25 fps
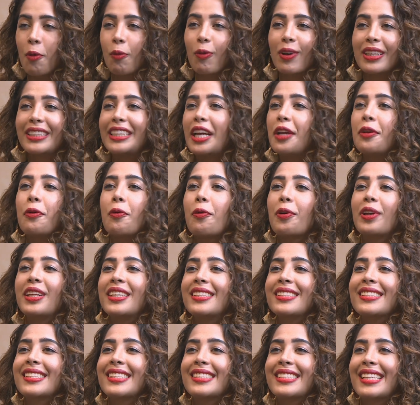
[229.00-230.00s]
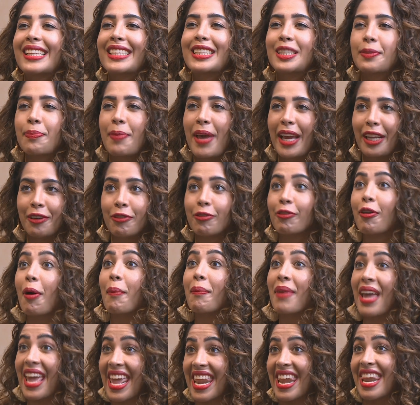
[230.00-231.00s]
What can audiences expect
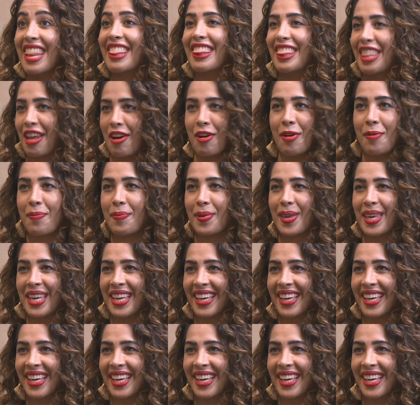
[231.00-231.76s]
from In Therapy?